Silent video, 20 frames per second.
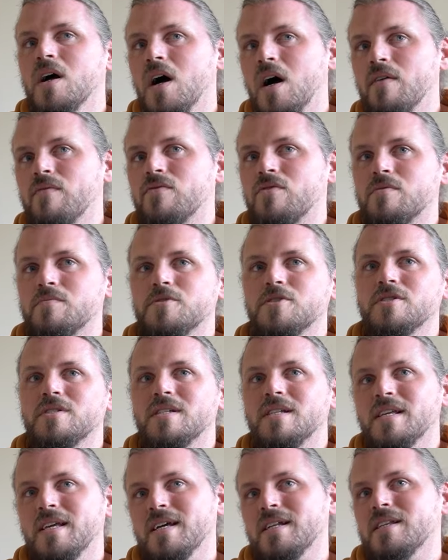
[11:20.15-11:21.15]
Other options
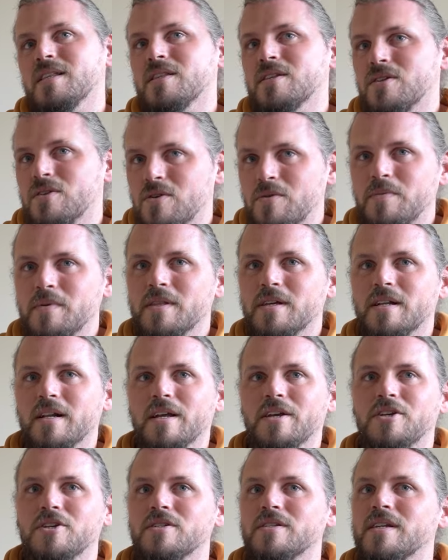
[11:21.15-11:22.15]
to get to the top of the
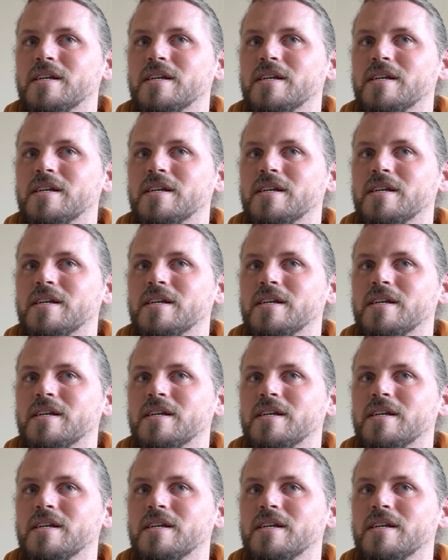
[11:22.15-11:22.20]
glaciers